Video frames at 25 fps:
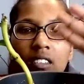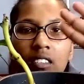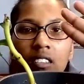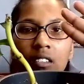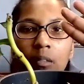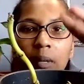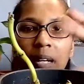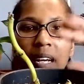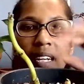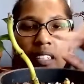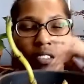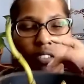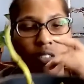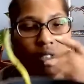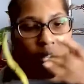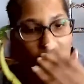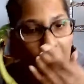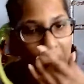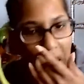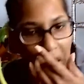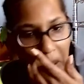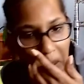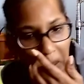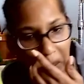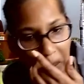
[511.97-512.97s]
the backs are
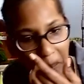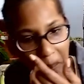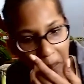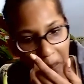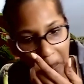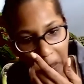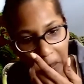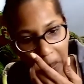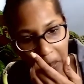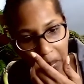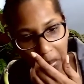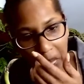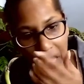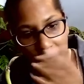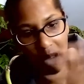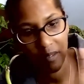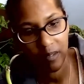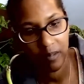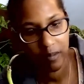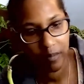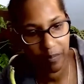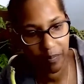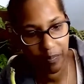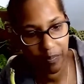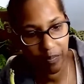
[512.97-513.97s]
yellow.
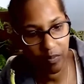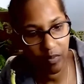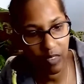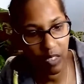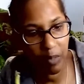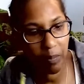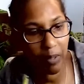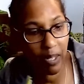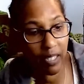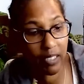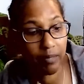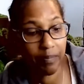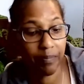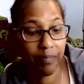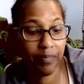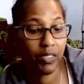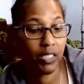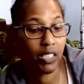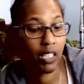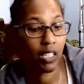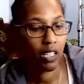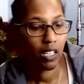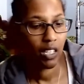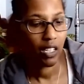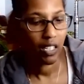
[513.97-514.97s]
But
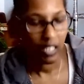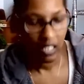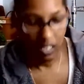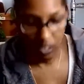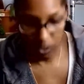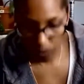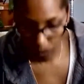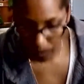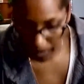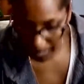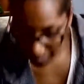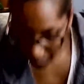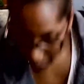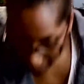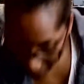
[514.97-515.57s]
either way,